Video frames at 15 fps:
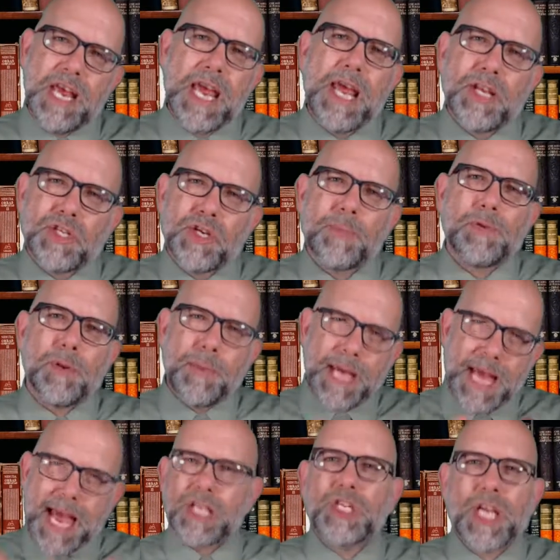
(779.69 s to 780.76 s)
Egypt to
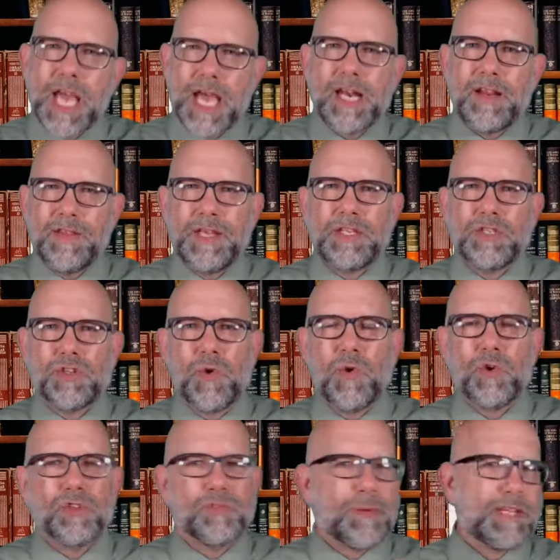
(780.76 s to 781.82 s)
be educated in these
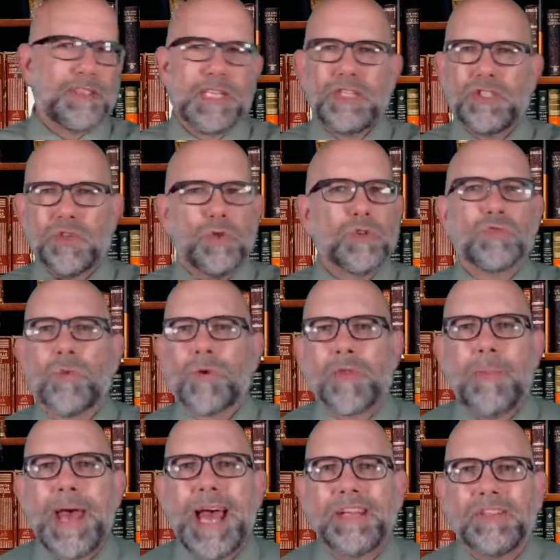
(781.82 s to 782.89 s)
schools because these schools were the
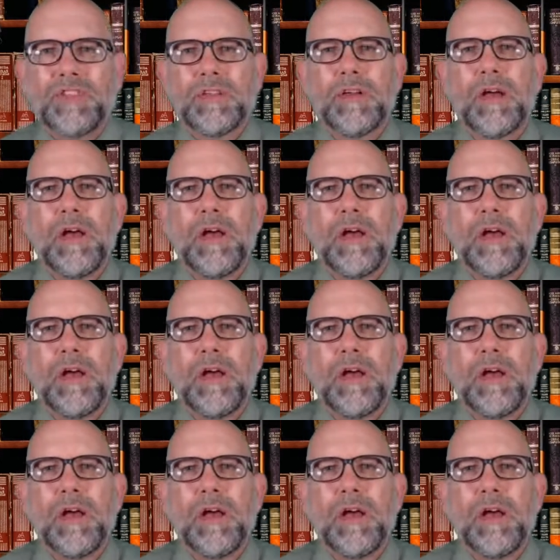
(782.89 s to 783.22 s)
best.